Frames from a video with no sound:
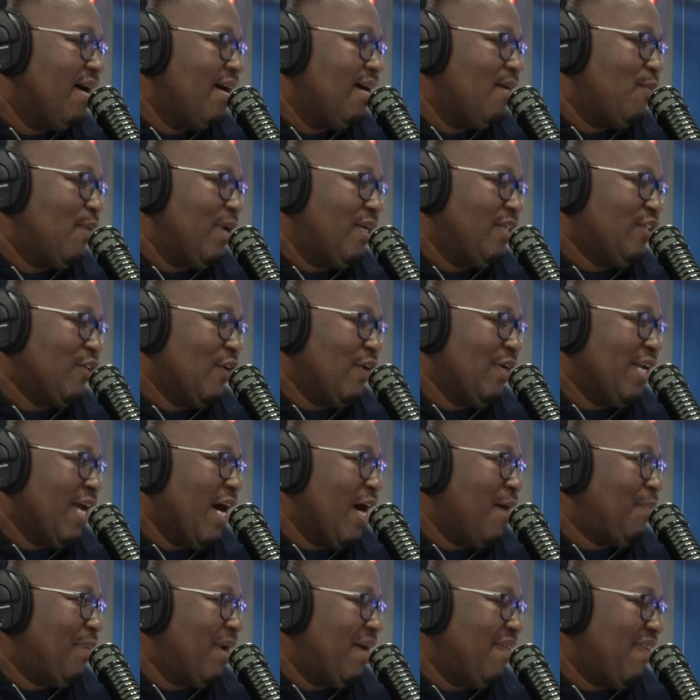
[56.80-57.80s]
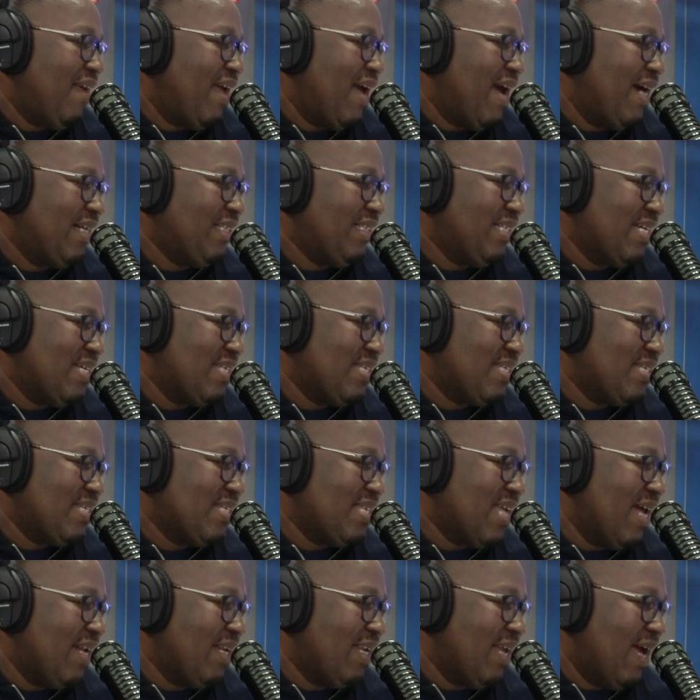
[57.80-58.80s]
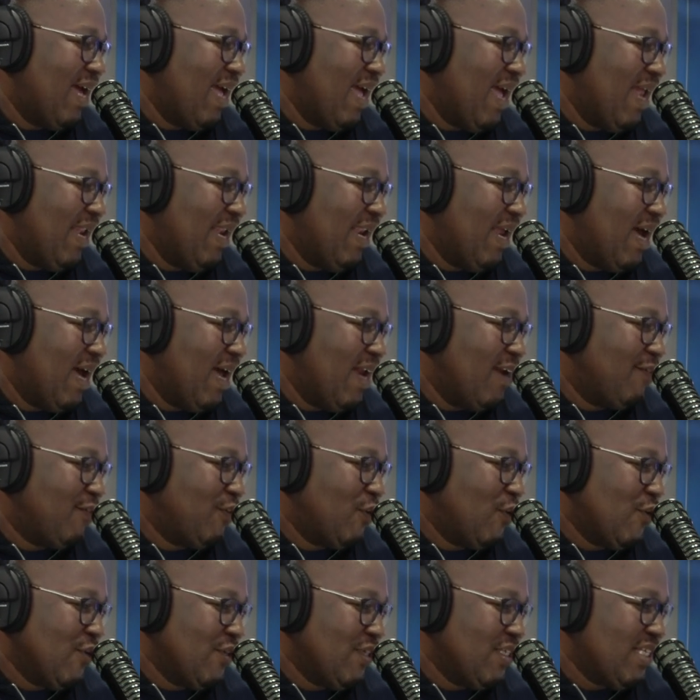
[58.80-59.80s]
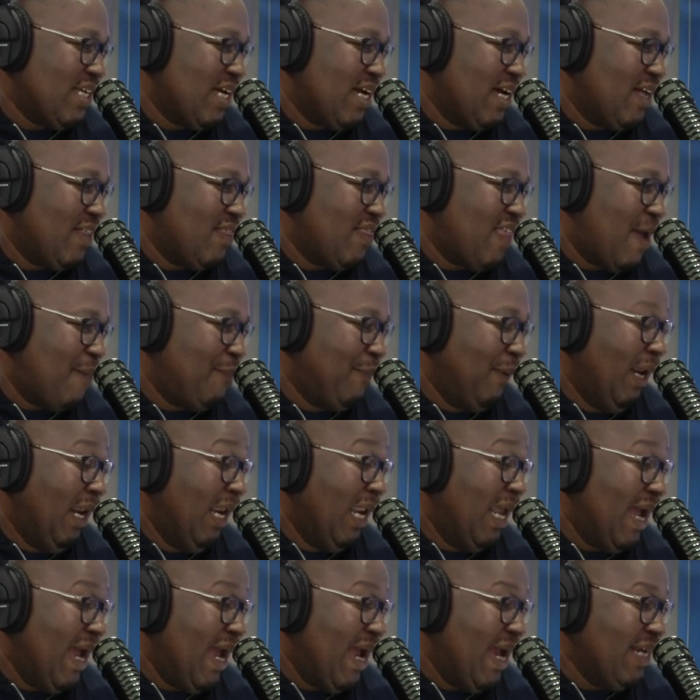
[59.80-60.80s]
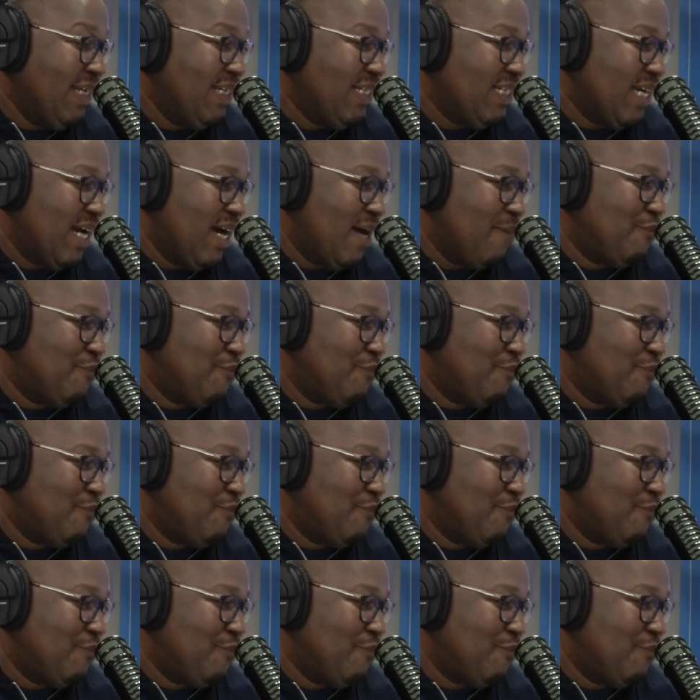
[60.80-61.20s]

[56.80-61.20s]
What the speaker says: We're joined now by the actor Sisanda Henna, and of course they played a